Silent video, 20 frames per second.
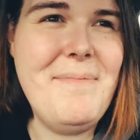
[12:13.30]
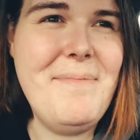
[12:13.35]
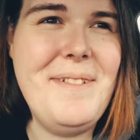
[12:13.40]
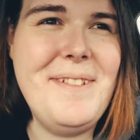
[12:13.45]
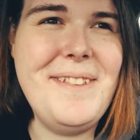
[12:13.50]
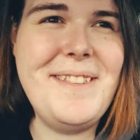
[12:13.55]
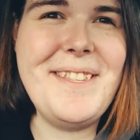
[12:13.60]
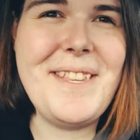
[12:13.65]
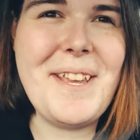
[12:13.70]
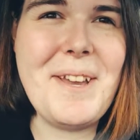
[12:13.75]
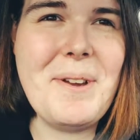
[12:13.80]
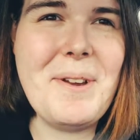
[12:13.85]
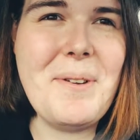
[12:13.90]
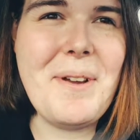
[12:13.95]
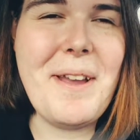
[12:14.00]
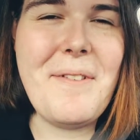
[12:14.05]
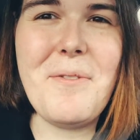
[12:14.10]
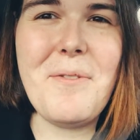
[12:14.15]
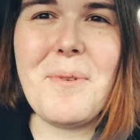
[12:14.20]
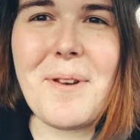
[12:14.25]
So
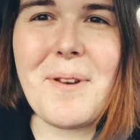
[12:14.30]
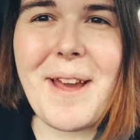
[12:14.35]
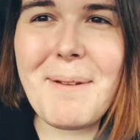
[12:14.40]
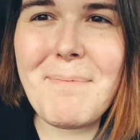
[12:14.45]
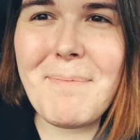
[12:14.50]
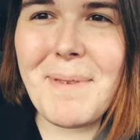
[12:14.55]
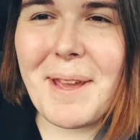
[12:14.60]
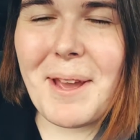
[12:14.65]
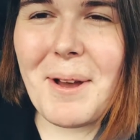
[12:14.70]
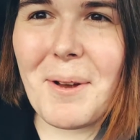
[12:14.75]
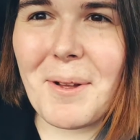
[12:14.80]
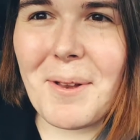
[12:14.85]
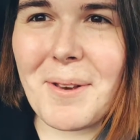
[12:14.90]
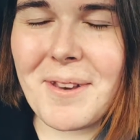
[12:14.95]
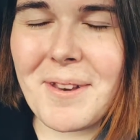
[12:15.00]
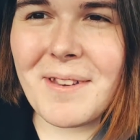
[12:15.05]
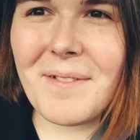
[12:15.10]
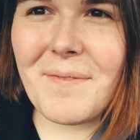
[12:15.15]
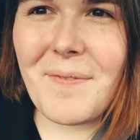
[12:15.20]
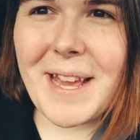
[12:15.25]
if you want to add me
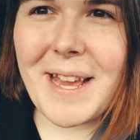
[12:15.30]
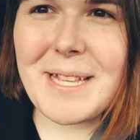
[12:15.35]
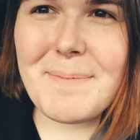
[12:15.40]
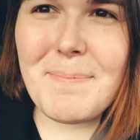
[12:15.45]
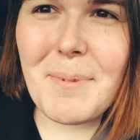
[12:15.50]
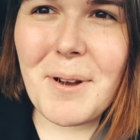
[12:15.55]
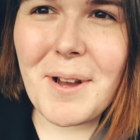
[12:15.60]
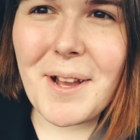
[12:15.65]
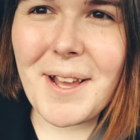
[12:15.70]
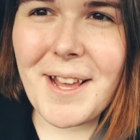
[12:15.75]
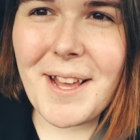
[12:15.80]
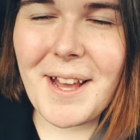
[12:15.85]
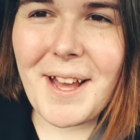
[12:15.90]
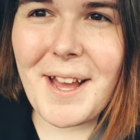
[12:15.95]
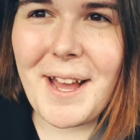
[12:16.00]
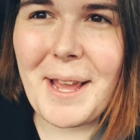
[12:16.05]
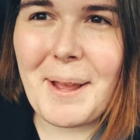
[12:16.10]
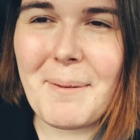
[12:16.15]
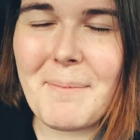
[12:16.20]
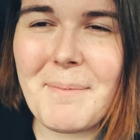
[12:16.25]
on Facebook,
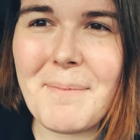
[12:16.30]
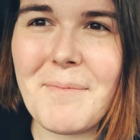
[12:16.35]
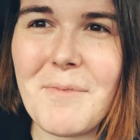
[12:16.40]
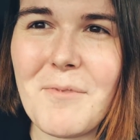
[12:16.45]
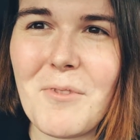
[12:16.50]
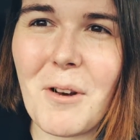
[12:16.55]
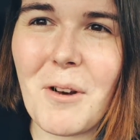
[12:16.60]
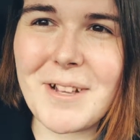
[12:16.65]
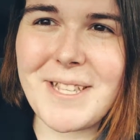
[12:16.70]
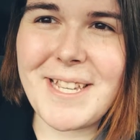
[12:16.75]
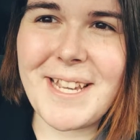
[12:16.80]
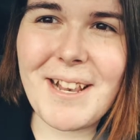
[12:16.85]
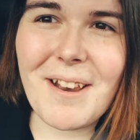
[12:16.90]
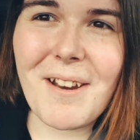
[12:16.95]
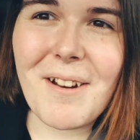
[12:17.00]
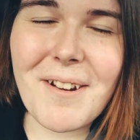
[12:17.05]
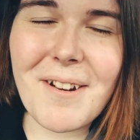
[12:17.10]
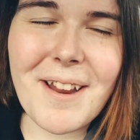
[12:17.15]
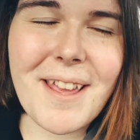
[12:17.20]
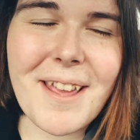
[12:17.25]
I'm Roxy
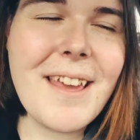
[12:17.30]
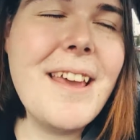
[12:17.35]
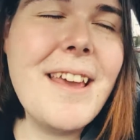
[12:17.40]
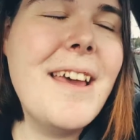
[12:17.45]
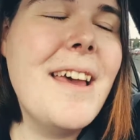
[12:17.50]
Clark.